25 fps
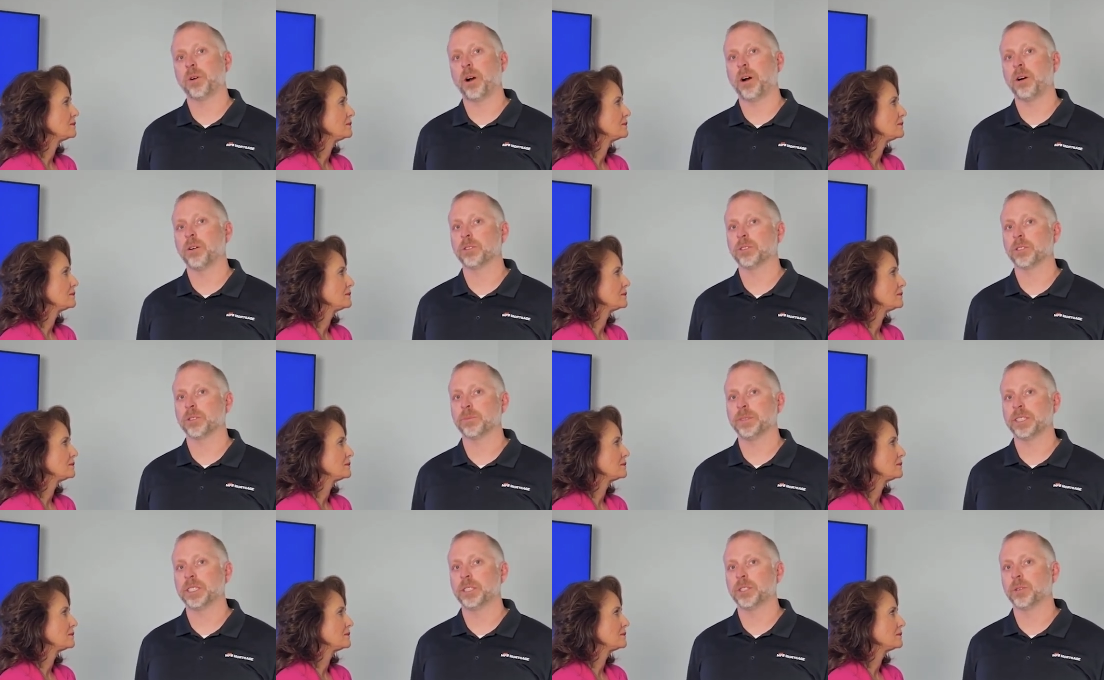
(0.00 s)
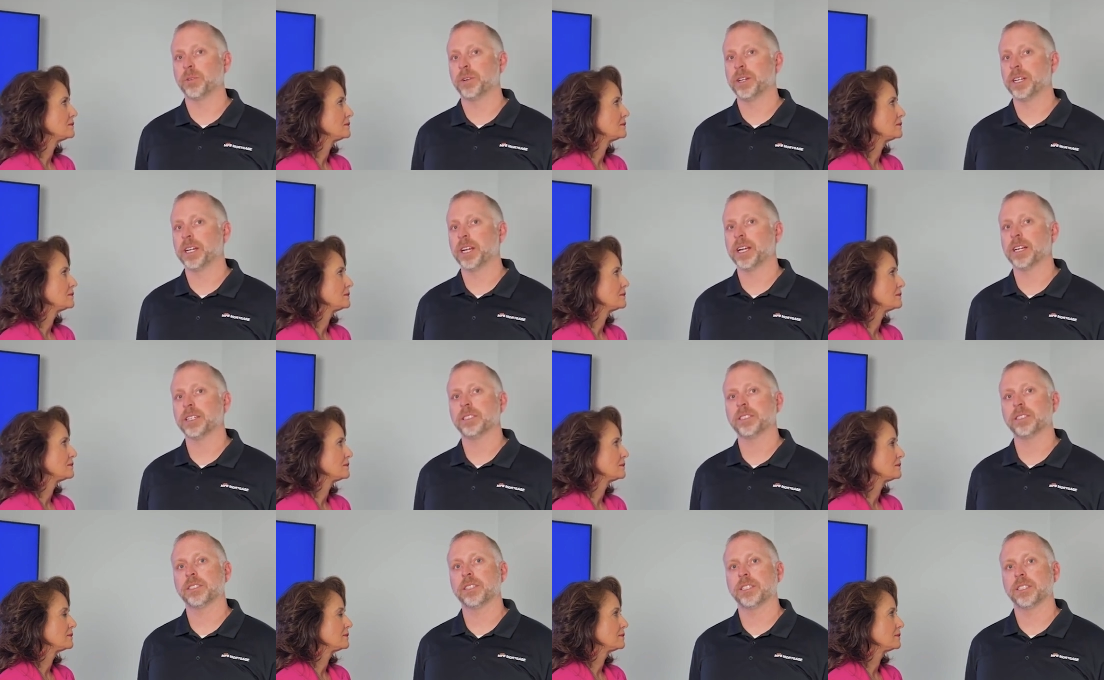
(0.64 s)
Speaker 1: also be joining
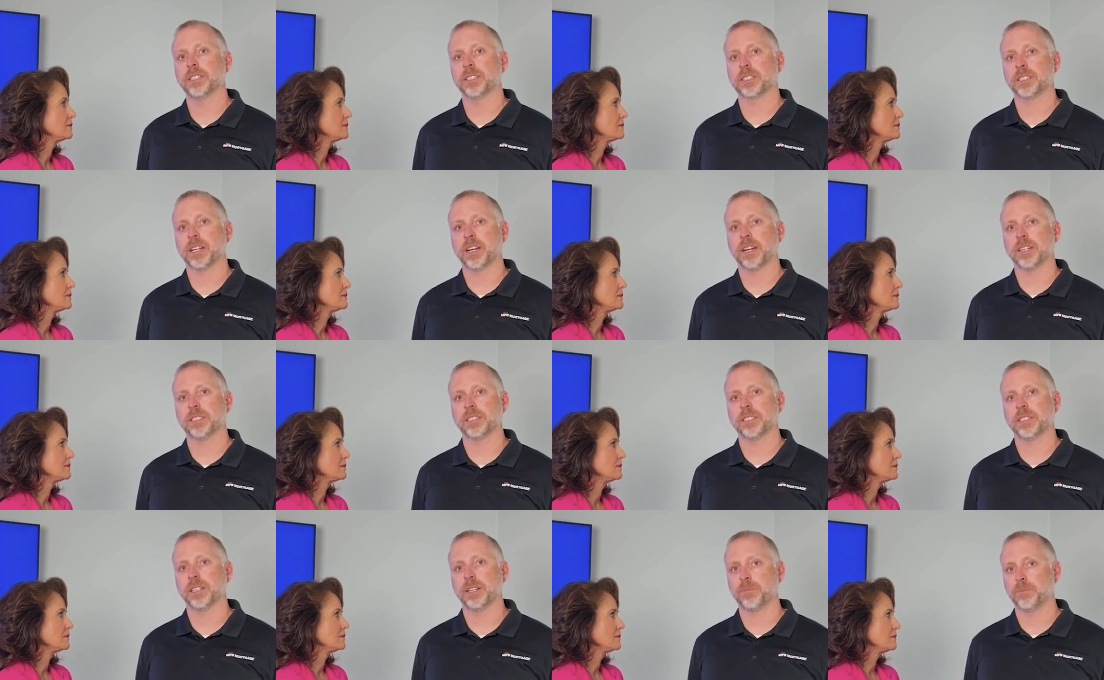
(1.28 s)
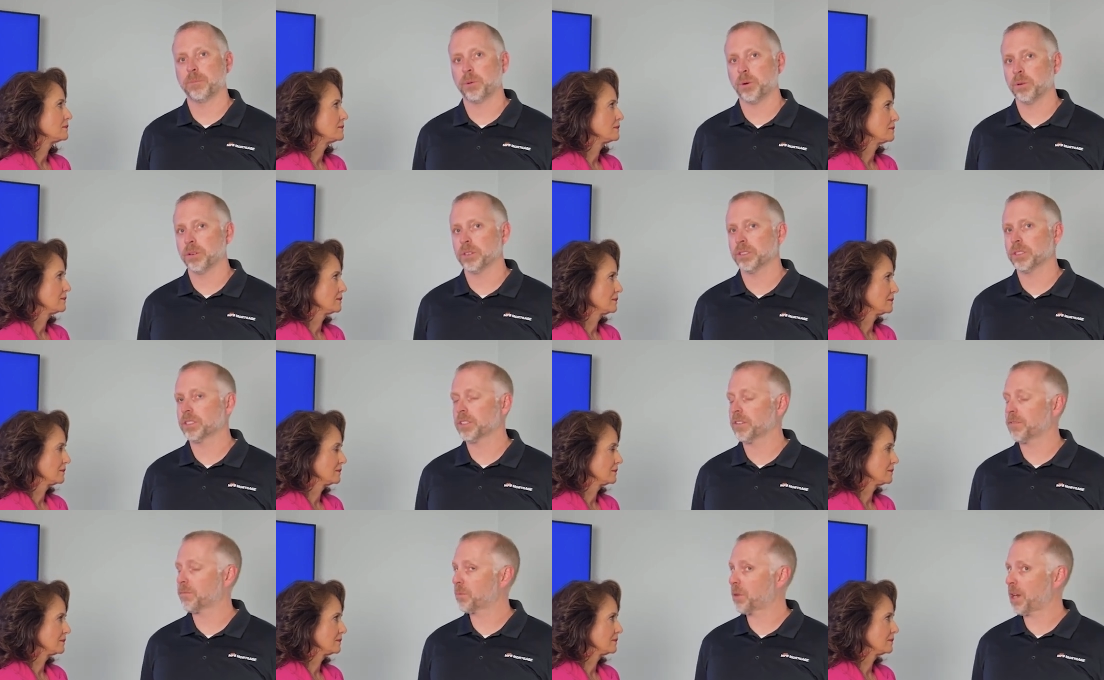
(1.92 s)
us to discuss the importance
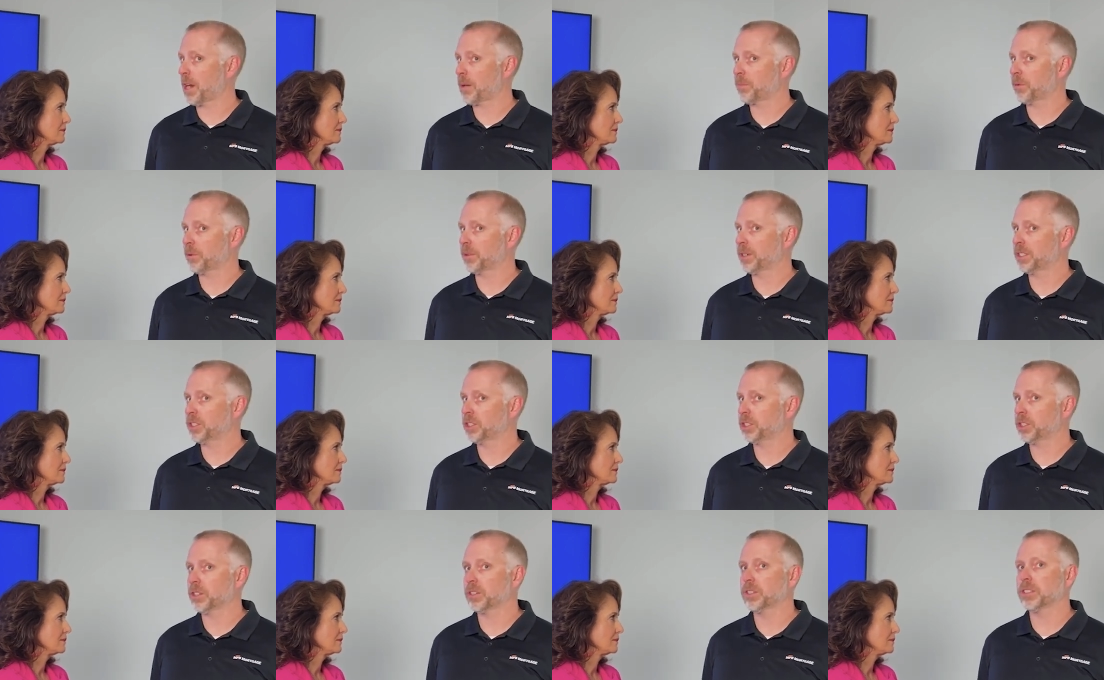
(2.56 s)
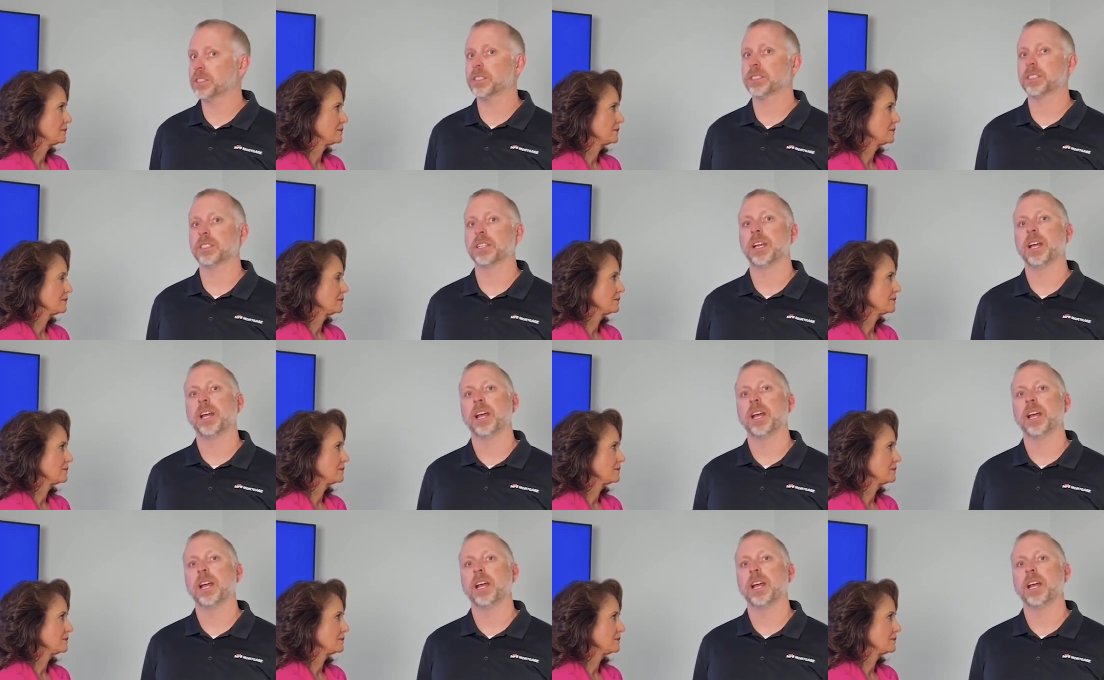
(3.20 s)
of proper insurance.